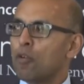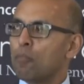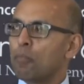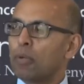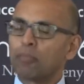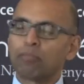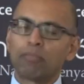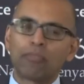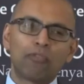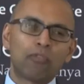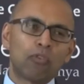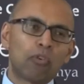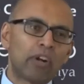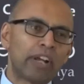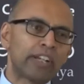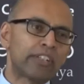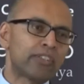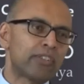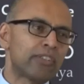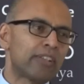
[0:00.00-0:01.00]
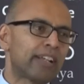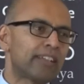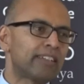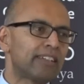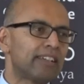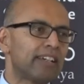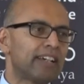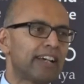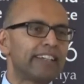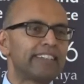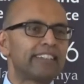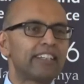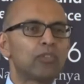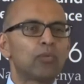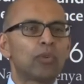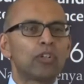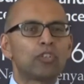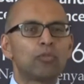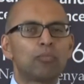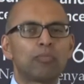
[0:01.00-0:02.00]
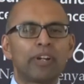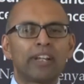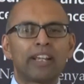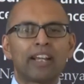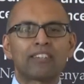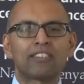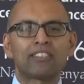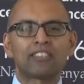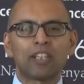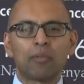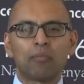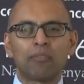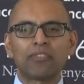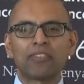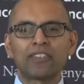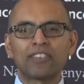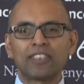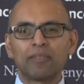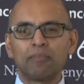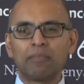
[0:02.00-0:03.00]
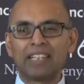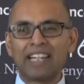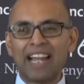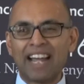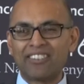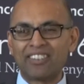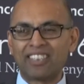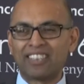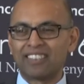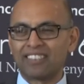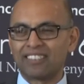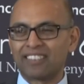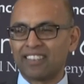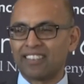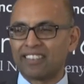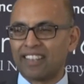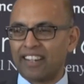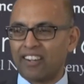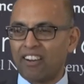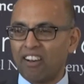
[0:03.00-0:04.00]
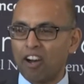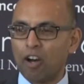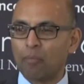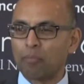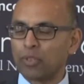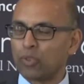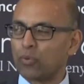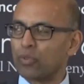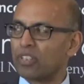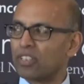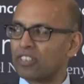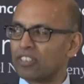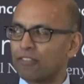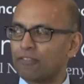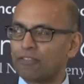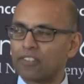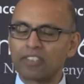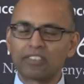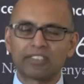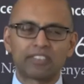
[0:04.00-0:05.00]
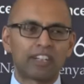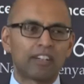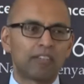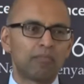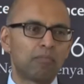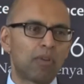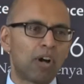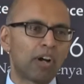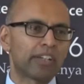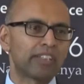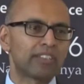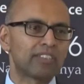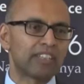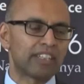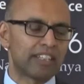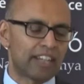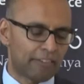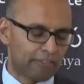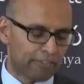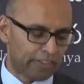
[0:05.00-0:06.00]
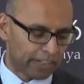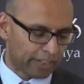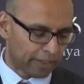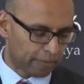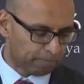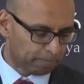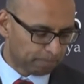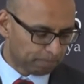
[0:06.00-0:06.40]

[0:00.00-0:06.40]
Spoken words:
But before I do that, I did want to bring out some of the similarities that there are between the different markets in Africa.